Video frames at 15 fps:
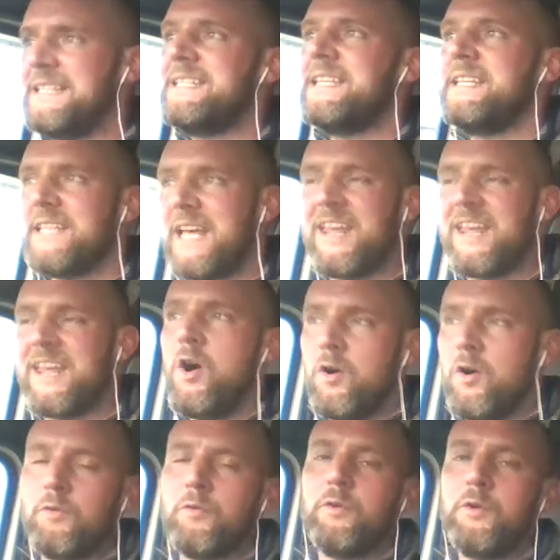It is a
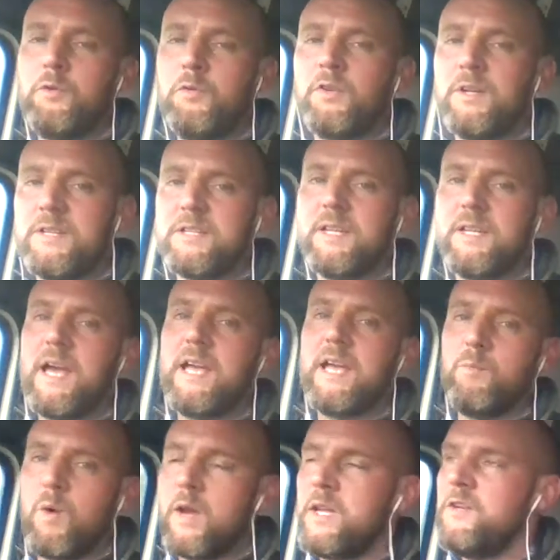ruthless game
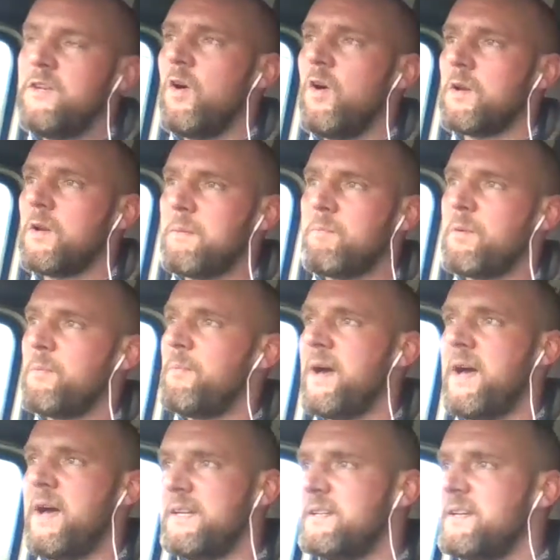where you've got to be
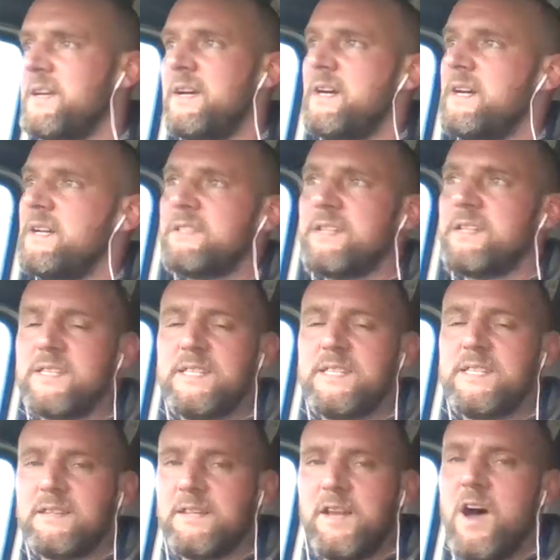prepared to stick
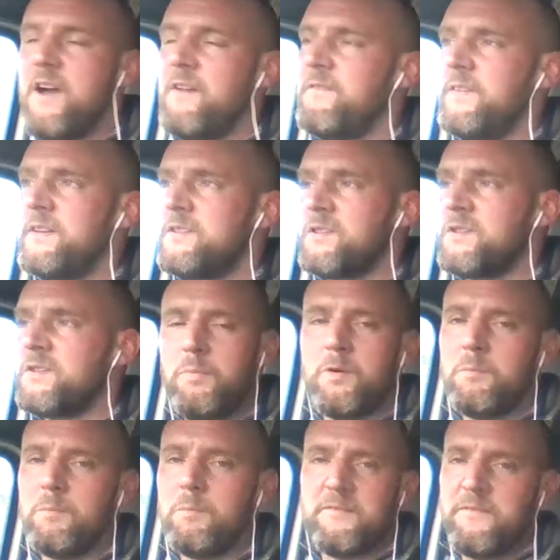the knife in some poor
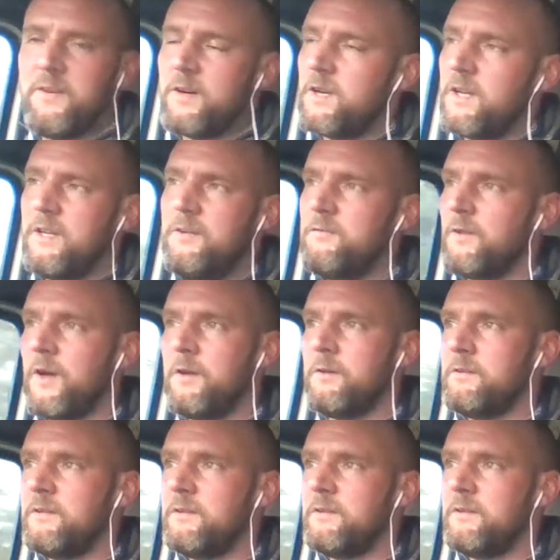motherfucker you've known
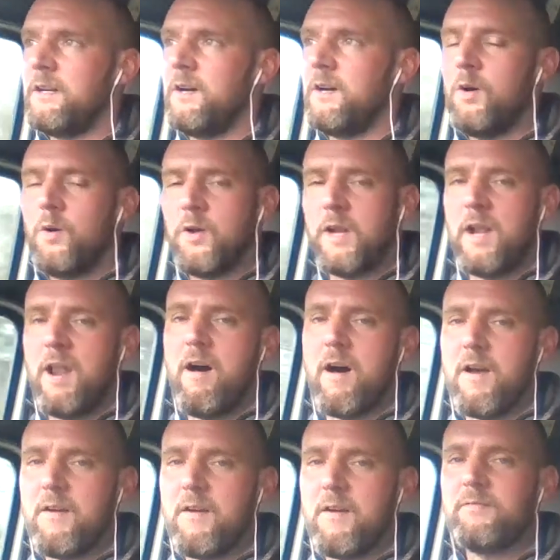all your
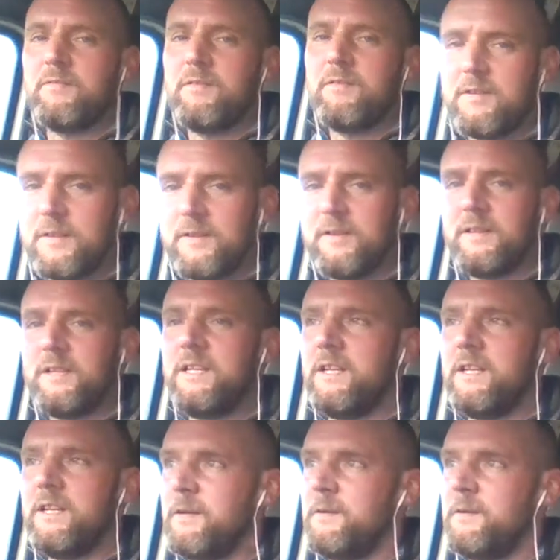life. You know,